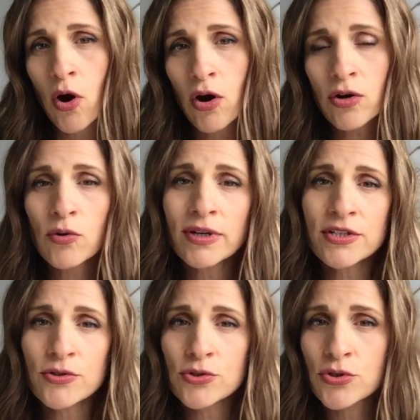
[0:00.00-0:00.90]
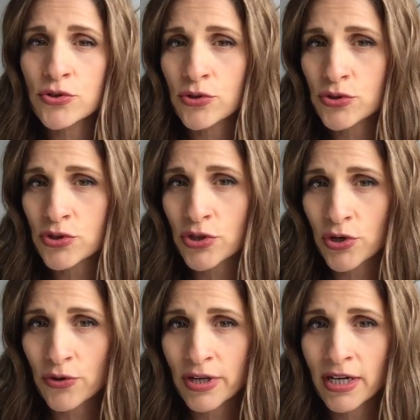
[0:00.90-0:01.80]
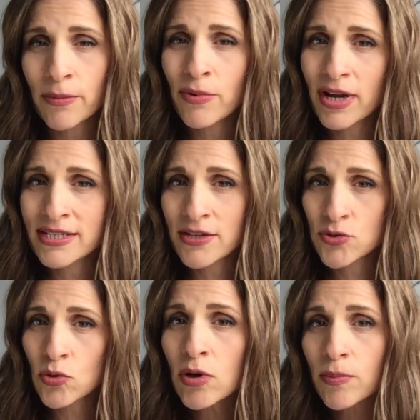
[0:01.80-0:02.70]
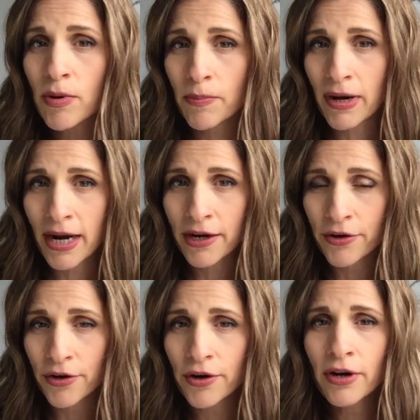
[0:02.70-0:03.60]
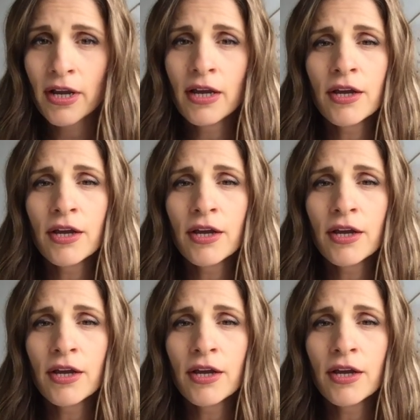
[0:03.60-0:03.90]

aren't going to use your Social Security number as a sole proprietor,